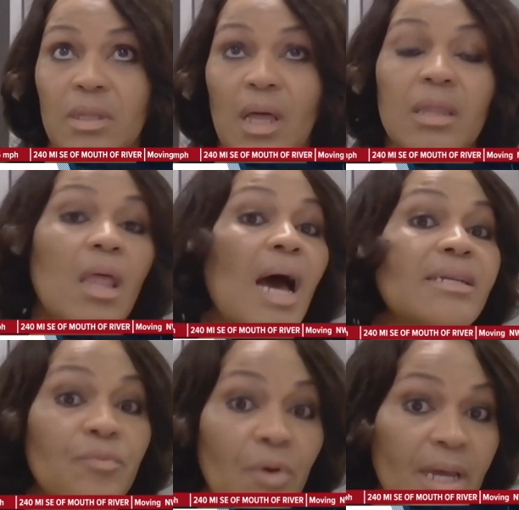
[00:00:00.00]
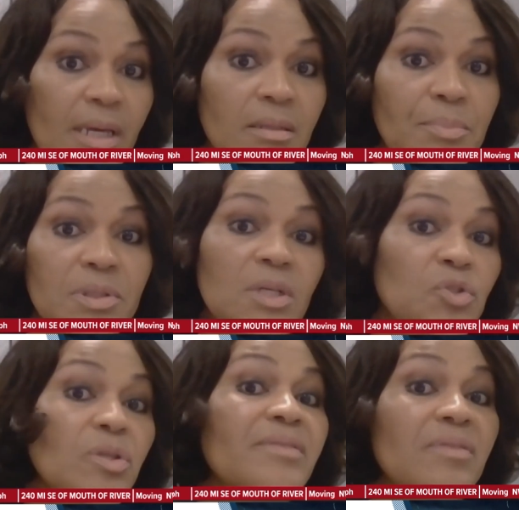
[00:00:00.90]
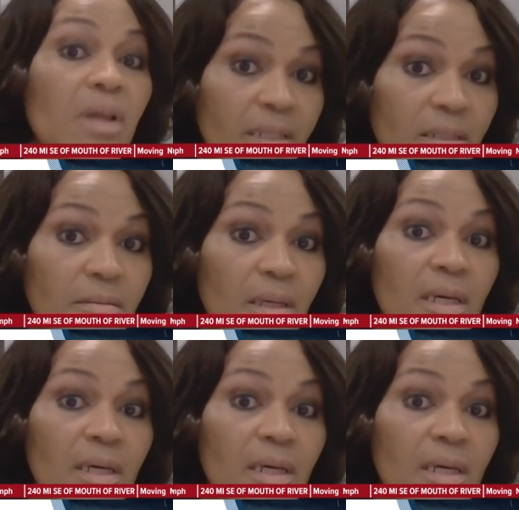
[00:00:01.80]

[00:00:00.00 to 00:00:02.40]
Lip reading: a lot of rain, potentially flooding